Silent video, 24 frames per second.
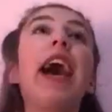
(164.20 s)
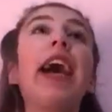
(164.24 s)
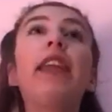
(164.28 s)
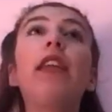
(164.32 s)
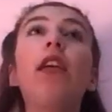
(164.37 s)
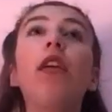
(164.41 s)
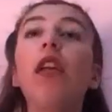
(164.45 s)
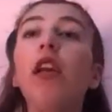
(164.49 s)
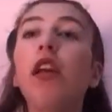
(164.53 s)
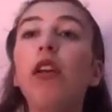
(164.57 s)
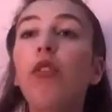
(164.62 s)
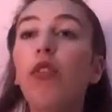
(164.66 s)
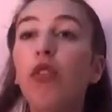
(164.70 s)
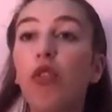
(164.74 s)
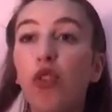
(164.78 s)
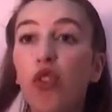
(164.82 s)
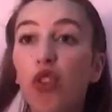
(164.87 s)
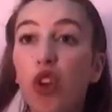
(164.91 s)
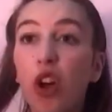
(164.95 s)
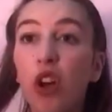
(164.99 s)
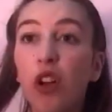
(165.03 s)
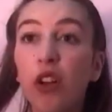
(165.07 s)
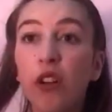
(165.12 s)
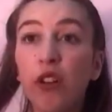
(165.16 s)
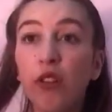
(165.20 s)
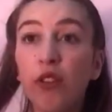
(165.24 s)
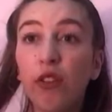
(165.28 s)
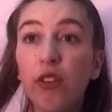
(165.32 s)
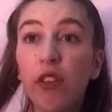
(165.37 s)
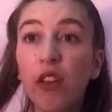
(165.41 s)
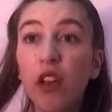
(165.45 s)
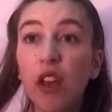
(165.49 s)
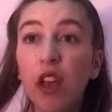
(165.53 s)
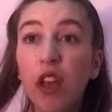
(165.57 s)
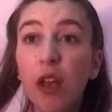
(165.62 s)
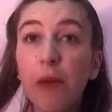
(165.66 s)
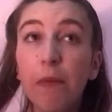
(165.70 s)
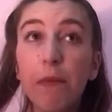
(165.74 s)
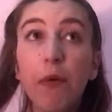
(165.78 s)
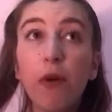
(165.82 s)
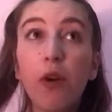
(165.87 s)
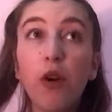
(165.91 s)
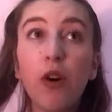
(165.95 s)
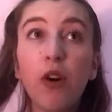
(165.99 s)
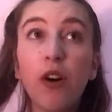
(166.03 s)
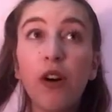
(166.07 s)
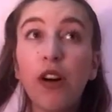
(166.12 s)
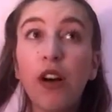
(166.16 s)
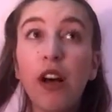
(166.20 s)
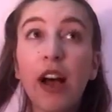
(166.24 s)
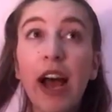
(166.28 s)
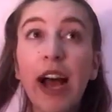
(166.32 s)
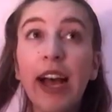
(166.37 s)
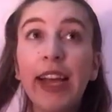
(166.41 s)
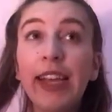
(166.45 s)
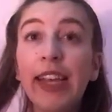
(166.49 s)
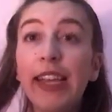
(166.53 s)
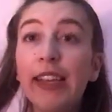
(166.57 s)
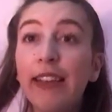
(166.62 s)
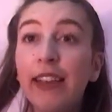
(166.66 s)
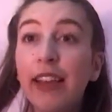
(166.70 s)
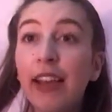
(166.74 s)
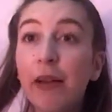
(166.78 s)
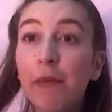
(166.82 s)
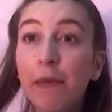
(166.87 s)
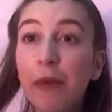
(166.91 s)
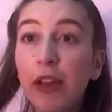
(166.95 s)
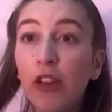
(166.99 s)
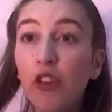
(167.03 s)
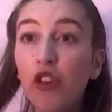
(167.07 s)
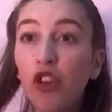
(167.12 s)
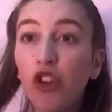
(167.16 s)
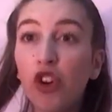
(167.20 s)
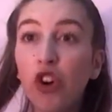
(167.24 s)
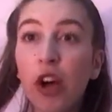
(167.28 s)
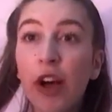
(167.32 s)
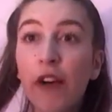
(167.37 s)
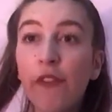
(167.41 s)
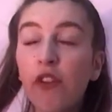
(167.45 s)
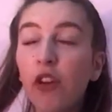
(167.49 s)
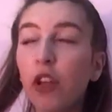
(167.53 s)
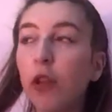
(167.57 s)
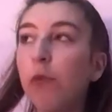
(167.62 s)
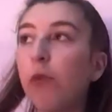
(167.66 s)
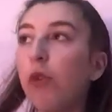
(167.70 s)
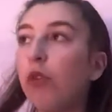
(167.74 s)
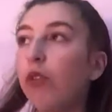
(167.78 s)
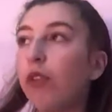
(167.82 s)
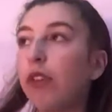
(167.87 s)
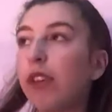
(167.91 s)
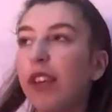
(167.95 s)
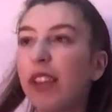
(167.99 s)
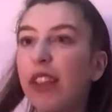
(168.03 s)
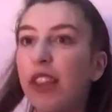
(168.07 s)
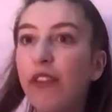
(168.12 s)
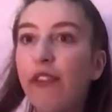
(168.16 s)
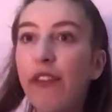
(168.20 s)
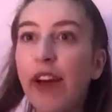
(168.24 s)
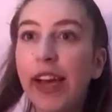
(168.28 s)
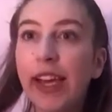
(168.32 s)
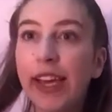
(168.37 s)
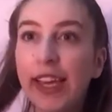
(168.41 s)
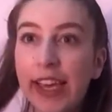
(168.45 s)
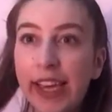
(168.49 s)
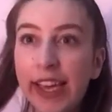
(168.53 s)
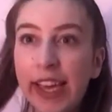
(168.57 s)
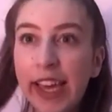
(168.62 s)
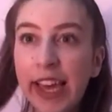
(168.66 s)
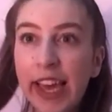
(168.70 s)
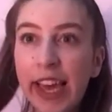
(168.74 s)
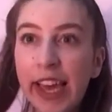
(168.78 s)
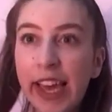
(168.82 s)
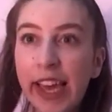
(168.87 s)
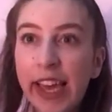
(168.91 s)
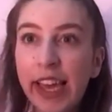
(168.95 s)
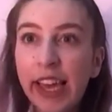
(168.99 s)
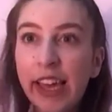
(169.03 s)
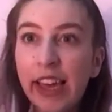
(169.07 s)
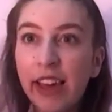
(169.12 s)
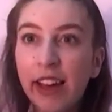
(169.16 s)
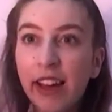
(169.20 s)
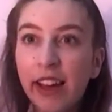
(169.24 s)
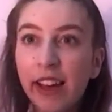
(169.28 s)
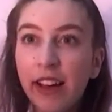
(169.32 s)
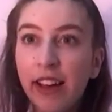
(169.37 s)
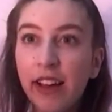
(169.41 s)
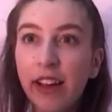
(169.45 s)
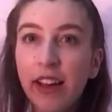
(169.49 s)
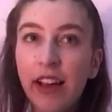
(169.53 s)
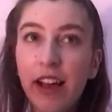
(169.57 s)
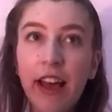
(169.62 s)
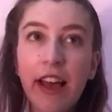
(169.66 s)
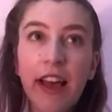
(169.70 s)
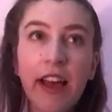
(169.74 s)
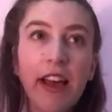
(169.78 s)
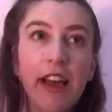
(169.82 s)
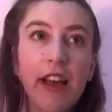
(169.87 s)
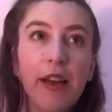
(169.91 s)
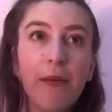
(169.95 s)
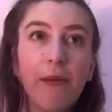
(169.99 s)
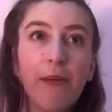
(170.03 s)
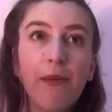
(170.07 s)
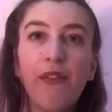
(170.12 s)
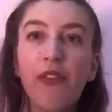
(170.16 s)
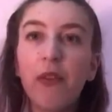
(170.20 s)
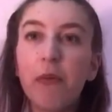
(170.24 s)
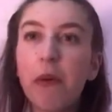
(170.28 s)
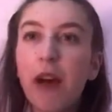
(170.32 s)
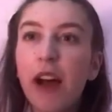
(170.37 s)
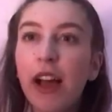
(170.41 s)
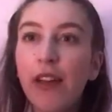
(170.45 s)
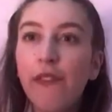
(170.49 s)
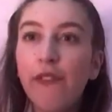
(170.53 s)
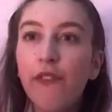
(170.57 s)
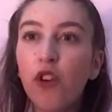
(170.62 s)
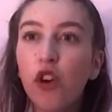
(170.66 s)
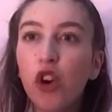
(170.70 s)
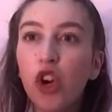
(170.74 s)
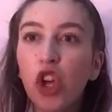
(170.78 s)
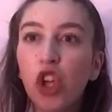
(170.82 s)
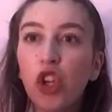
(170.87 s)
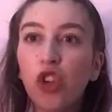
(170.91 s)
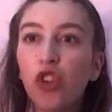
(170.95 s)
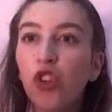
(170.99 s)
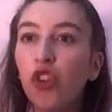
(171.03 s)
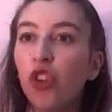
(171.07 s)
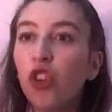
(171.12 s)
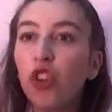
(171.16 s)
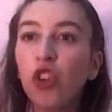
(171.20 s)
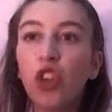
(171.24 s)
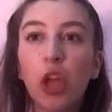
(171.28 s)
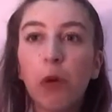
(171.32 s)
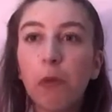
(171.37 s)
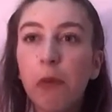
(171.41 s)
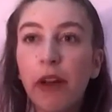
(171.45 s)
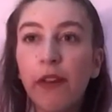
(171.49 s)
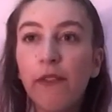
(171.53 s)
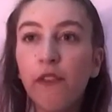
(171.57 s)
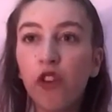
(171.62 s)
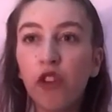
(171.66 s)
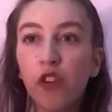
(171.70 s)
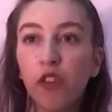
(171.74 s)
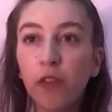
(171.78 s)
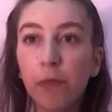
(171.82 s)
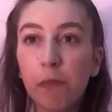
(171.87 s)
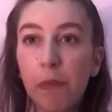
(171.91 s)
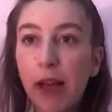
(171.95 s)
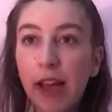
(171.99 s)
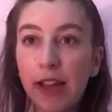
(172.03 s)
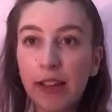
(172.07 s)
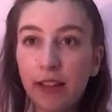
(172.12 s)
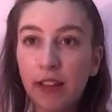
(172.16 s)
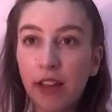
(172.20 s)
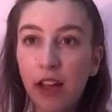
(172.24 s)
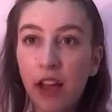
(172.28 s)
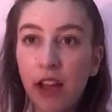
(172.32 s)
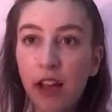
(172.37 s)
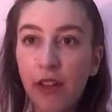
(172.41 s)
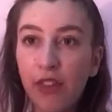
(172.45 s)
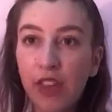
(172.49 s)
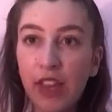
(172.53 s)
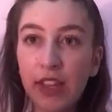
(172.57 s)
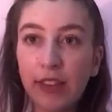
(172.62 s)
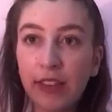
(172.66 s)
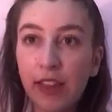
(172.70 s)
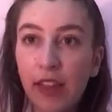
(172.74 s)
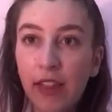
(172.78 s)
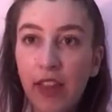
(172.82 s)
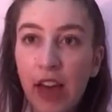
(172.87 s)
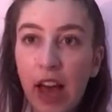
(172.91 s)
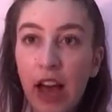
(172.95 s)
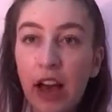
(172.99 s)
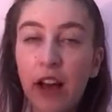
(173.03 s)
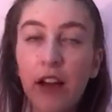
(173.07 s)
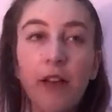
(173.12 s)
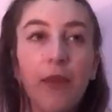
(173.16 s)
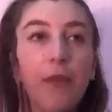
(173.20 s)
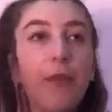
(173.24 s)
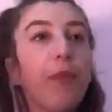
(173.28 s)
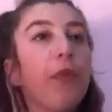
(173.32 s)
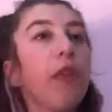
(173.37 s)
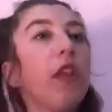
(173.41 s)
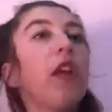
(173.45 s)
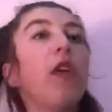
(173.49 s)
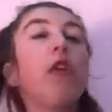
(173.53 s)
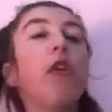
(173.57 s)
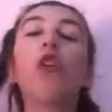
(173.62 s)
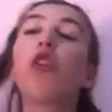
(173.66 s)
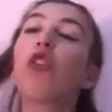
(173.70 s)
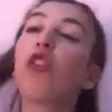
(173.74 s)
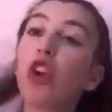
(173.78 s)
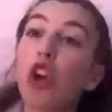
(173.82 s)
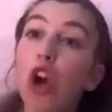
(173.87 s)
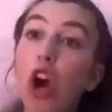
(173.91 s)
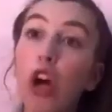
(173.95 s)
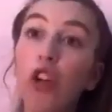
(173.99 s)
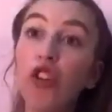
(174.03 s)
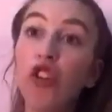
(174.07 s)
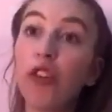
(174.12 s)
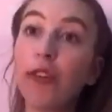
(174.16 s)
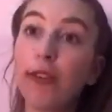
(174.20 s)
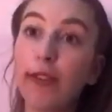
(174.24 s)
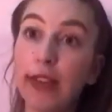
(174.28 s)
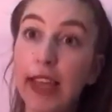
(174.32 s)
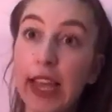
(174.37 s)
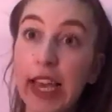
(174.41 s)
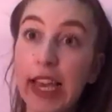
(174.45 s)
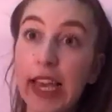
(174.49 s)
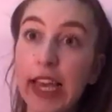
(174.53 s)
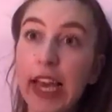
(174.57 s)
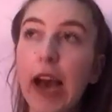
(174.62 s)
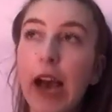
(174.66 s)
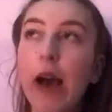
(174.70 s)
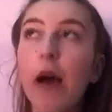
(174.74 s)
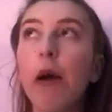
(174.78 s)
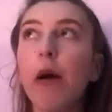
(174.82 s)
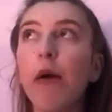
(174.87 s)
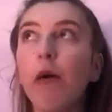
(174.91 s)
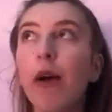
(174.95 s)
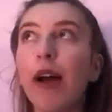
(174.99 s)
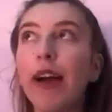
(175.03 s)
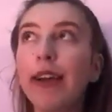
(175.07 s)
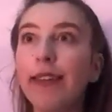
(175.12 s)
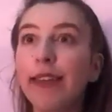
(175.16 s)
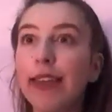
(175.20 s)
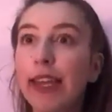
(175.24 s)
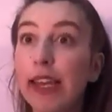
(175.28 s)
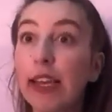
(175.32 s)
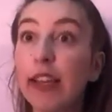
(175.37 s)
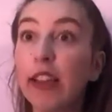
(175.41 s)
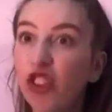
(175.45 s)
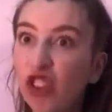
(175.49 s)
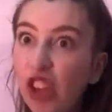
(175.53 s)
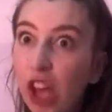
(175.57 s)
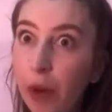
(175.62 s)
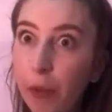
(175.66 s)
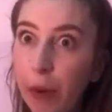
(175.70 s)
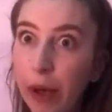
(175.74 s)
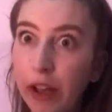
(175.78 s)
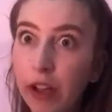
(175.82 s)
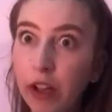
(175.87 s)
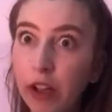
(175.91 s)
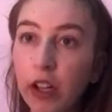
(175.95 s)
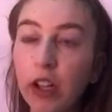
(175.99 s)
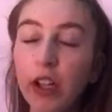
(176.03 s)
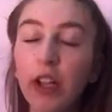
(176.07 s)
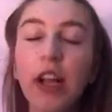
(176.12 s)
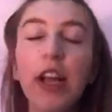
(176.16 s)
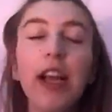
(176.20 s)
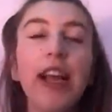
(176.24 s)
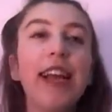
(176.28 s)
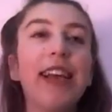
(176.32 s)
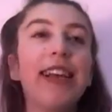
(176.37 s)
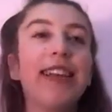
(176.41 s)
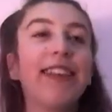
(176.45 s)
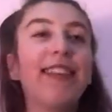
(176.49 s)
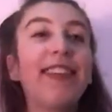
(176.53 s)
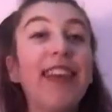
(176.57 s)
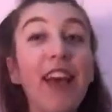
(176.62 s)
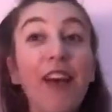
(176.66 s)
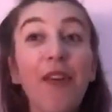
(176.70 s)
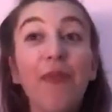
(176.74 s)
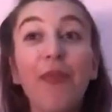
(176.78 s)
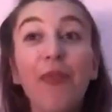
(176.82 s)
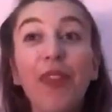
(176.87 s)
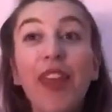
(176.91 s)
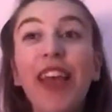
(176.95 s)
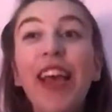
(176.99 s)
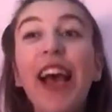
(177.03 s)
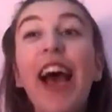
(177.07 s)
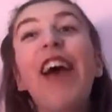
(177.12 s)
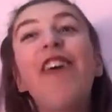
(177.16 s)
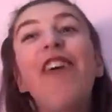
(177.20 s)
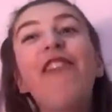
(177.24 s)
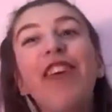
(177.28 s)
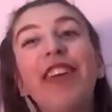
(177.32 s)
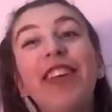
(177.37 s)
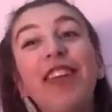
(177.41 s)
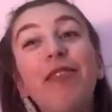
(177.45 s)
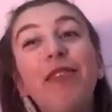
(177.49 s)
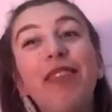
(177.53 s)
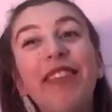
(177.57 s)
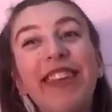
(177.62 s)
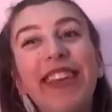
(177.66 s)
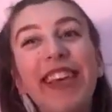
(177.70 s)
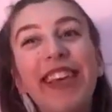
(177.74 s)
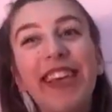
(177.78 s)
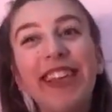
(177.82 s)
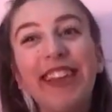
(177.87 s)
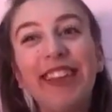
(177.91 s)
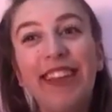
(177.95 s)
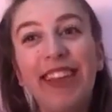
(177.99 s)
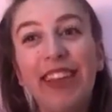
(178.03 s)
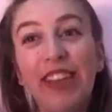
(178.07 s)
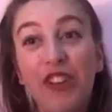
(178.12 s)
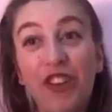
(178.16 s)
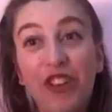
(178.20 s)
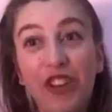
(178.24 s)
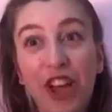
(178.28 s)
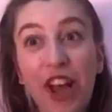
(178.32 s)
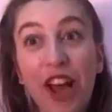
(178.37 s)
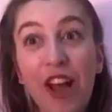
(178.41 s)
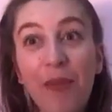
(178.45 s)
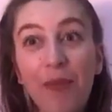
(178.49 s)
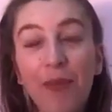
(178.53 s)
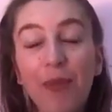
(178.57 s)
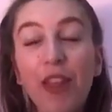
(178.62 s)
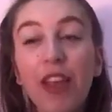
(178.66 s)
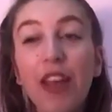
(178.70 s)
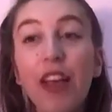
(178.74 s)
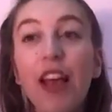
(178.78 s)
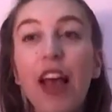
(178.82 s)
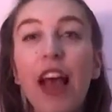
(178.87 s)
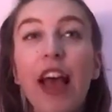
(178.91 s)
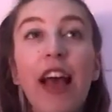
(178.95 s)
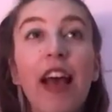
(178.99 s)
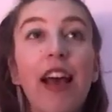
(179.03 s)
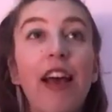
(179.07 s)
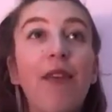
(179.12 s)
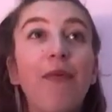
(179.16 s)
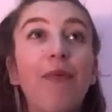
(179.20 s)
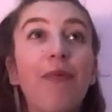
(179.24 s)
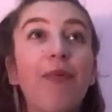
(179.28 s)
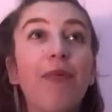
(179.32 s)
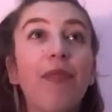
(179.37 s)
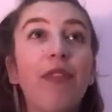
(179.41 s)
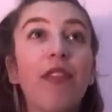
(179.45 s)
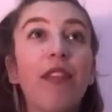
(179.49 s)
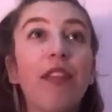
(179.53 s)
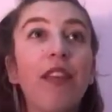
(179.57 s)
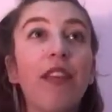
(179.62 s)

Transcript: I know loads of songs, but I need to make sure I've got the music in the right key, for my voice, know my voice better, things like that, because I can't just sing how I sing in the shower. So I went to a singing teacher, and